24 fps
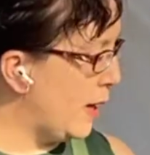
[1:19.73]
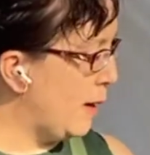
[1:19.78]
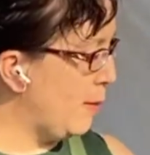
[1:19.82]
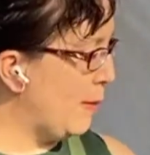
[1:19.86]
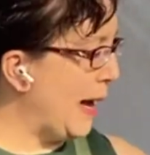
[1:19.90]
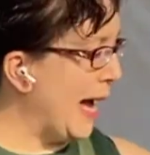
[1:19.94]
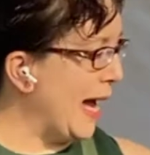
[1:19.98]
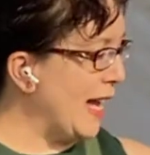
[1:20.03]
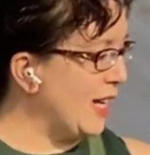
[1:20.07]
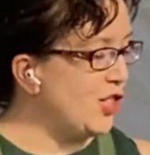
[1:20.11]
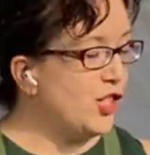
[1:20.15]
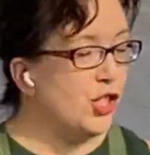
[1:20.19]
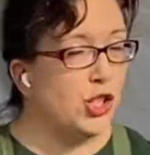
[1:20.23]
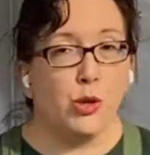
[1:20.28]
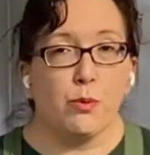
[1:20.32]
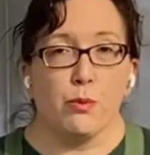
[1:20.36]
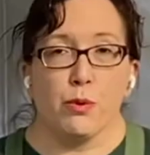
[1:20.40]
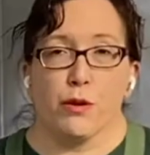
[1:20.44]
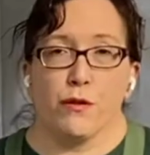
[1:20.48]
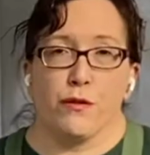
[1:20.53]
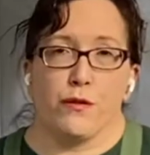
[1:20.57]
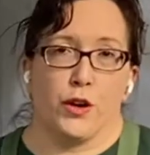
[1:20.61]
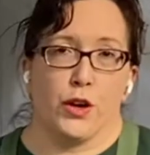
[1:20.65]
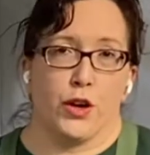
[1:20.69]
I do
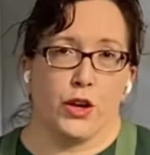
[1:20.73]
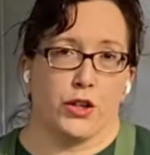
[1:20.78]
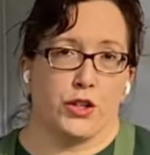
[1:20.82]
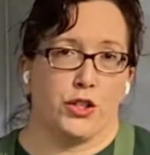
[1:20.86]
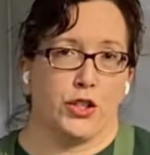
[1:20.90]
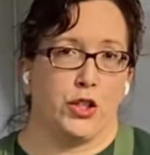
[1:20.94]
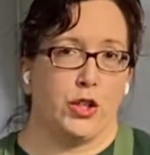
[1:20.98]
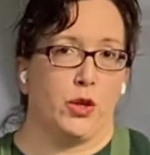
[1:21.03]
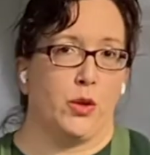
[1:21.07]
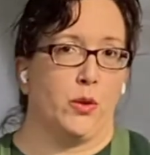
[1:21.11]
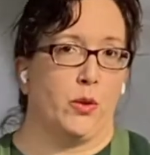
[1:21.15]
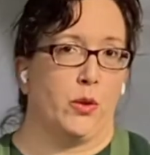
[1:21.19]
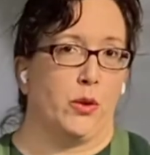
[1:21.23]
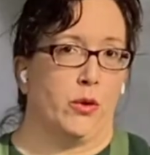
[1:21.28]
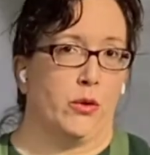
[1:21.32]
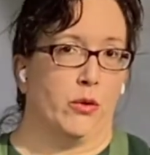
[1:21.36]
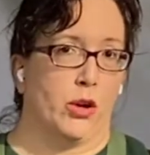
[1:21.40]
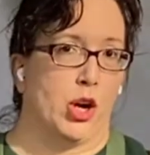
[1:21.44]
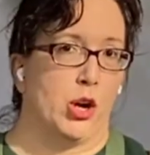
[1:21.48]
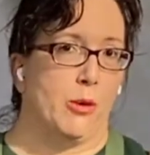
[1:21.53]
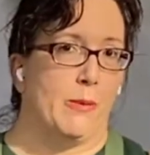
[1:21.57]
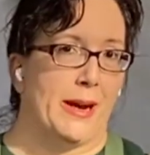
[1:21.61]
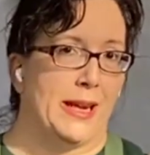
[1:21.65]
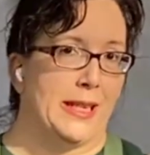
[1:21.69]
prefer to
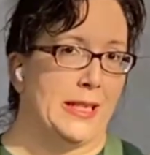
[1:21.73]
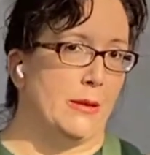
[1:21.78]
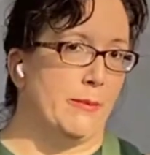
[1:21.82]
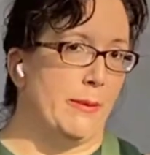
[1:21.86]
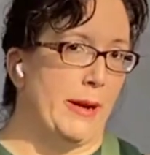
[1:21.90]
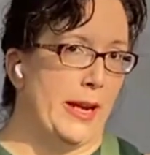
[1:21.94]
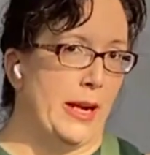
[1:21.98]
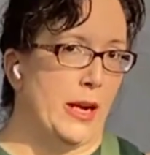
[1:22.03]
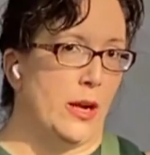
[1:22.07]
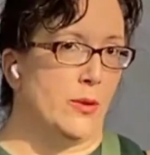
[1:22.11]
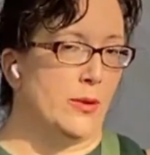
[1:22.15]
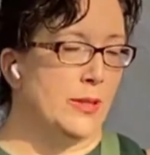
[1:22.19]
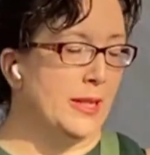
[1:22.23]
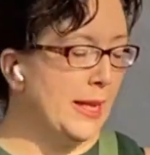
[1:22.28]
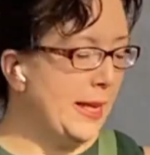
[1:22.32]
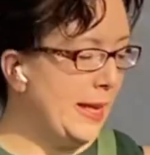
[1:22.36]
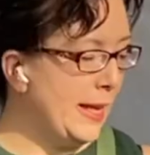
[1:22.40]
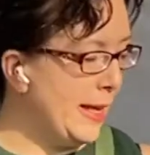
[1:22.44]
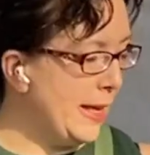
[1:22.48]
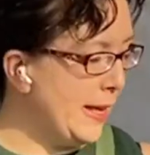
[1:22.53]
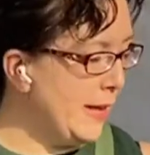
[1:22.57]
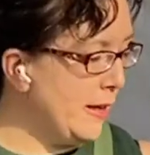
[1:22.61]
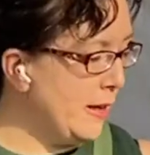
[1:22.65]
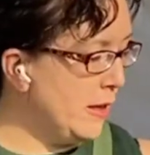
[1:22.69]
grow my tomatoes
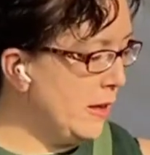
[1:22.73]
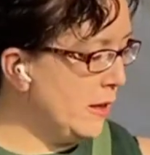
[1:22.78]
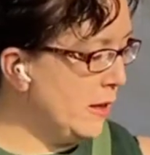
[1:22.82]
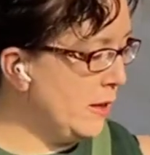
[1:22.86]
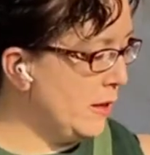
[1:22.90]
in